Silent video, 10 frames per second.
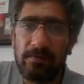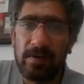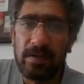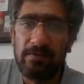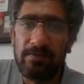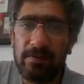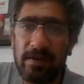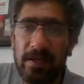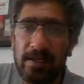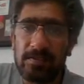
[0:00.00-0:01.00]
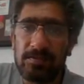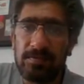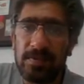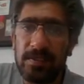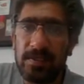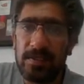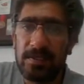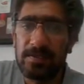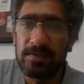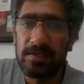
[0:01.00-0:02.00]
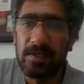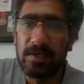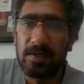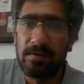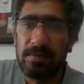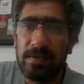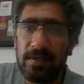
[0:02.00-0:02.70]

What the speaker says: 5 has to be here, so it cannot be